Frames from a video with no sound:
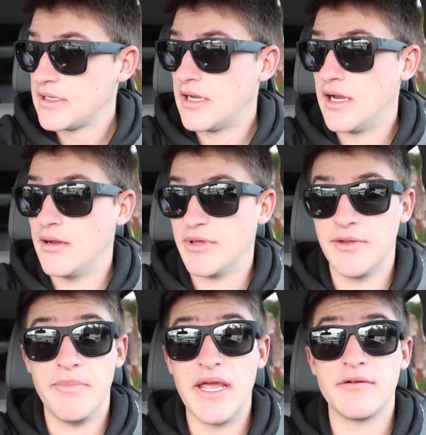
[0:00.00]
um, but
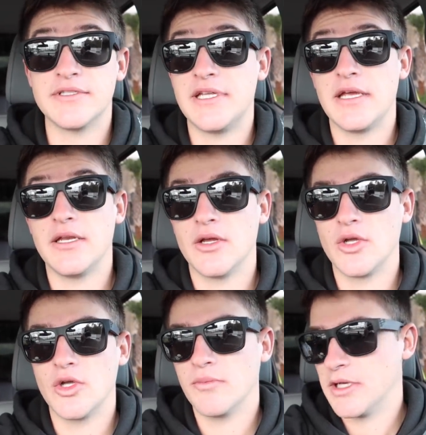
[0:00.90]
the bank was taking a
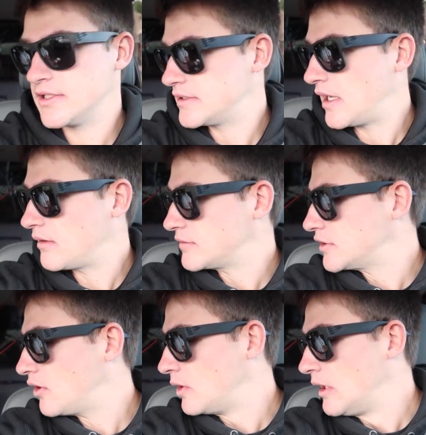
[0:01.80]
good bit of time.
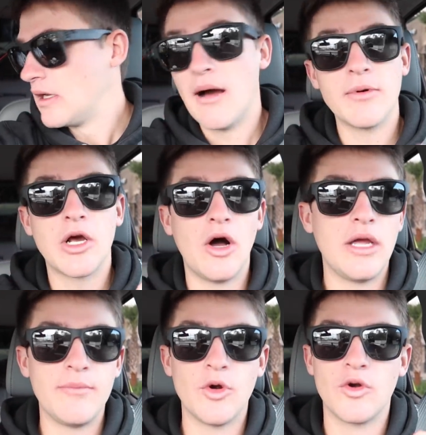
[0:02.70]
So I'm gonna call
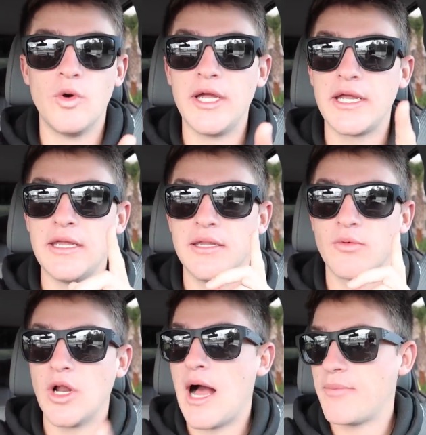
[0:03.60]
him real quick and then
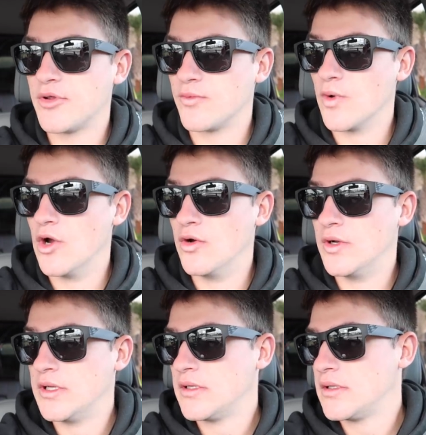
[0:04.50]
we're gonna hop on the
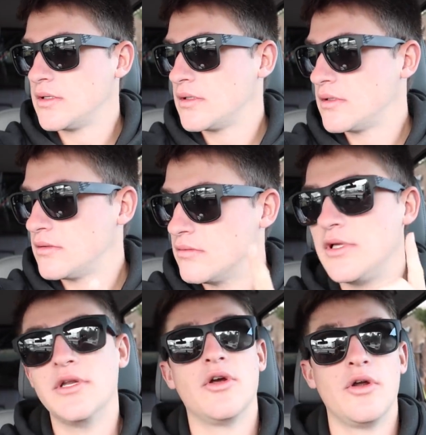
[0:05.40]
road. We'll
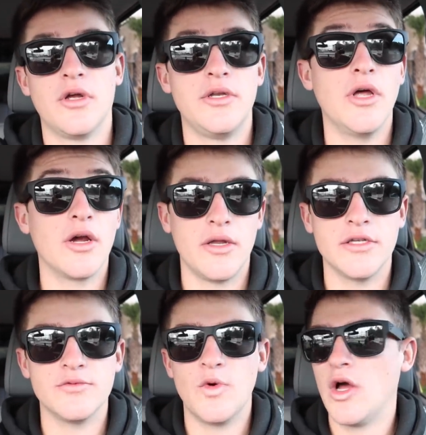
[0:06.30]
eat our Dunkin'
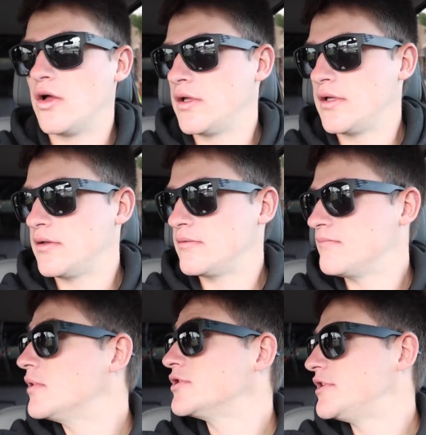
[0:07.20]
as well
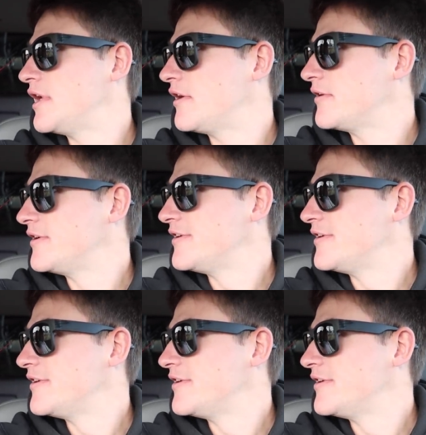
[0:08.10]
and we'll talk, down. We'll